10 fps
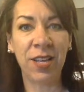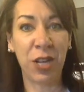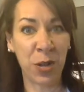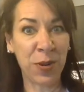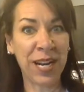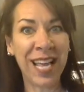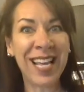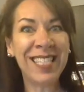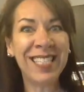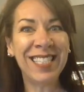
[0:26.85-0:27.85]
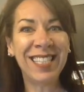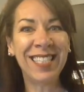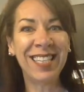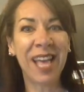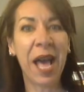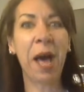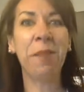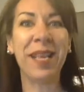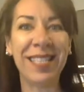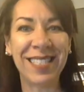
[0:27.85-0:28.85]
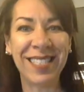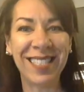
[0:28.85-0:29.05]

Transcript: You know what it is? Hummus.